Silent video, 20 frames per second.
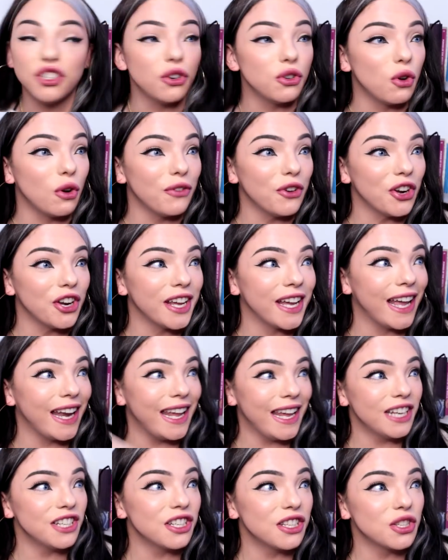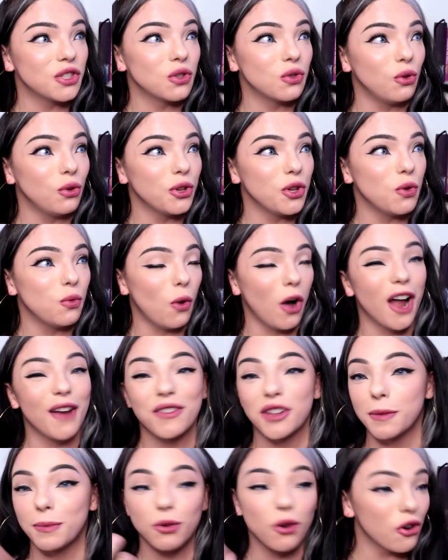you don't know if you're gonna get into the school you
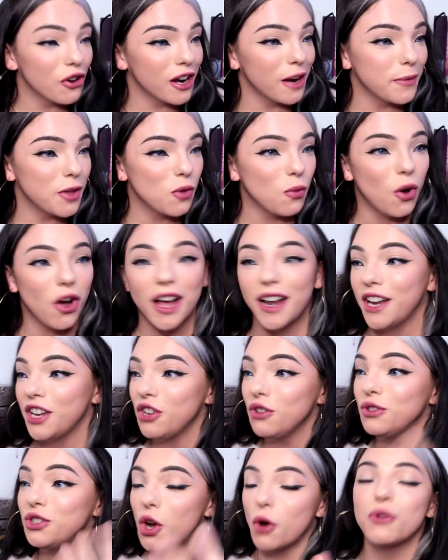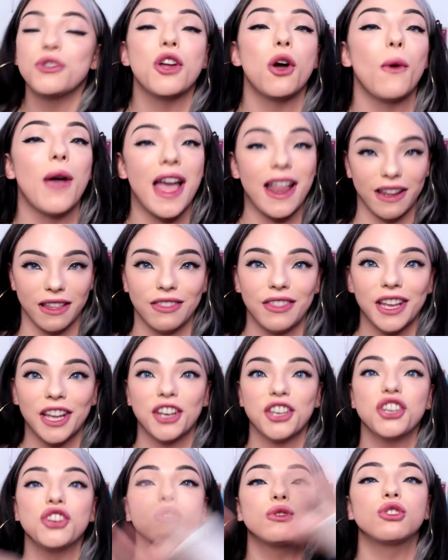want for the program you want and you don't know
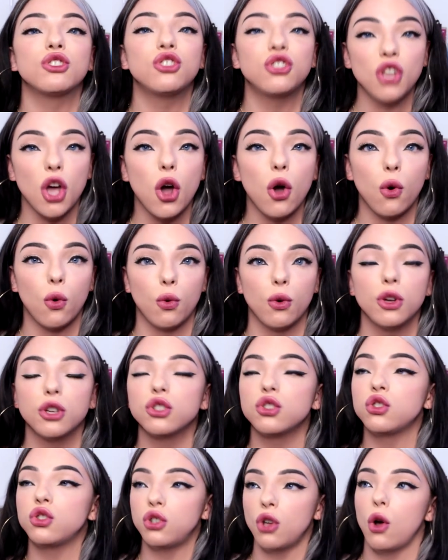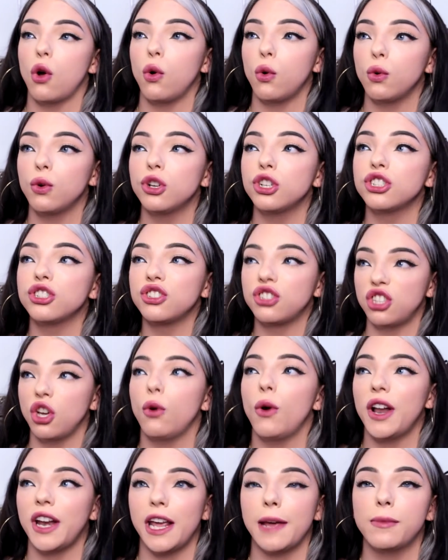anything and you're so
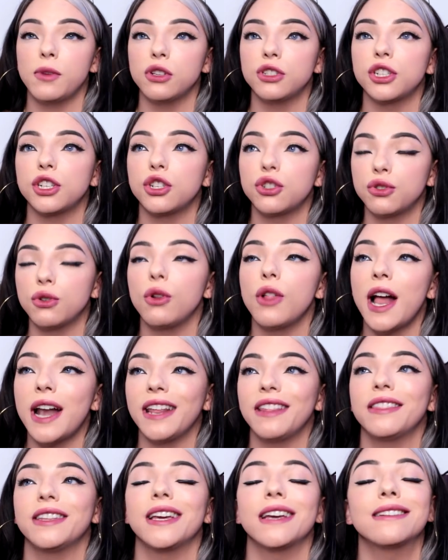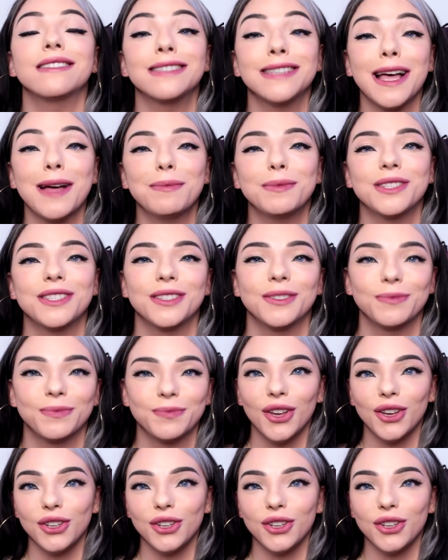unable to control anything except,